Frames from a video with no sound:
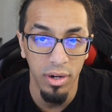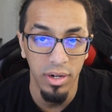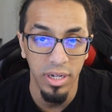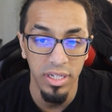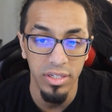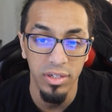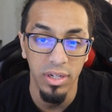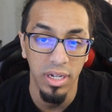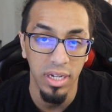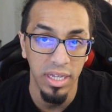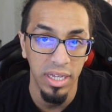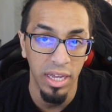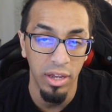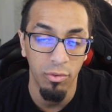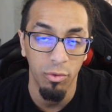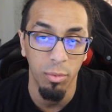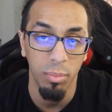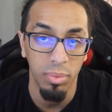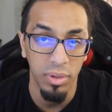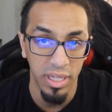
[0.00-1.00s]
he's going to get
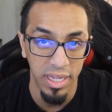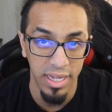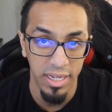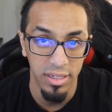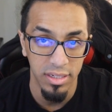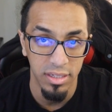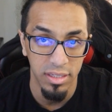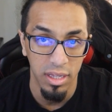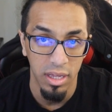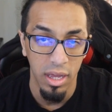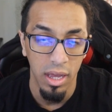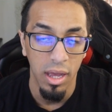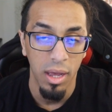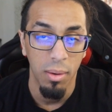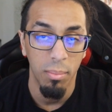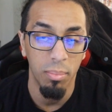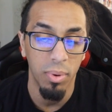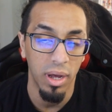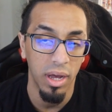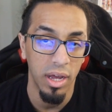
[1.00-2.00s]
replaced
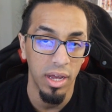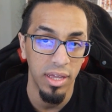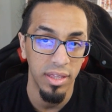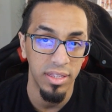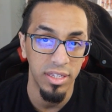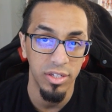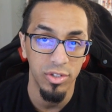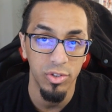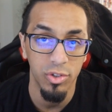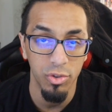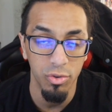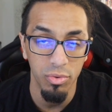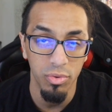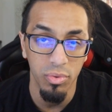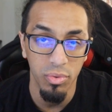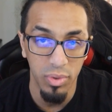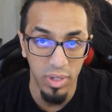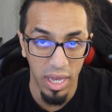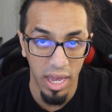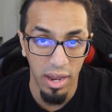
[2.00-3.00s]
by these 2
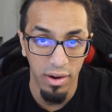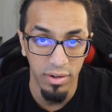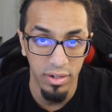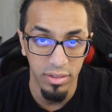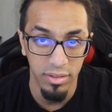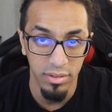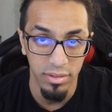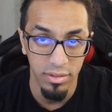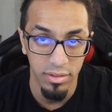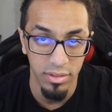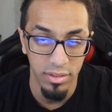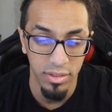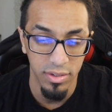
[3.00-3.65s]
new characters.